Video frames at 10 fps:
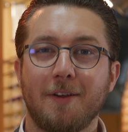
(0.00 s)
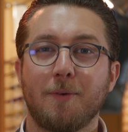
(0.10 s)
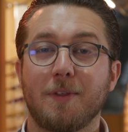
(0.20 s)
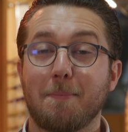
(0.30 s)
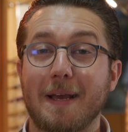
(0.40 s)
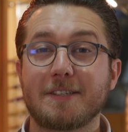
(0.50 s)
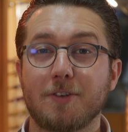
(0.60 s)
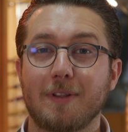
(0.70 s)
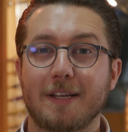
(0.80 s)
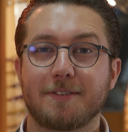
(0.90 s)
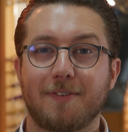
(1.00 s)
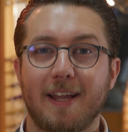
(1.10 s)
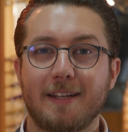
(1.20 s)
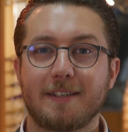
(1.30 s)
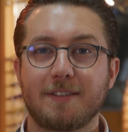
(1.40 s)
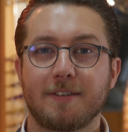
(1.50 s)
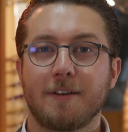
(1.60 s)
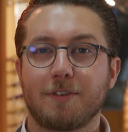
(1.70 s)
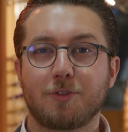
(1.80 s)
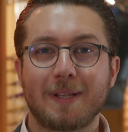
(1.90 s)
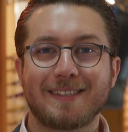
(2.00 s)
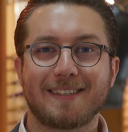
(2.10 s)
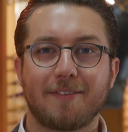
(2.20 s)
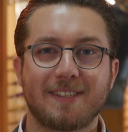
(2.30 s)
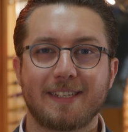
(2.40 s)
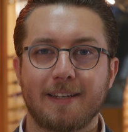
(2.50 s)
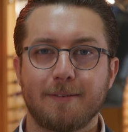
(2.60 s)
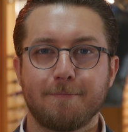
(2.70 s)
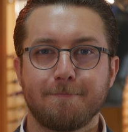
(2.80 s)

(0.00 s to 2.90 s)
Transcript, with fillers: with the best sunglasses for ladies for 2017.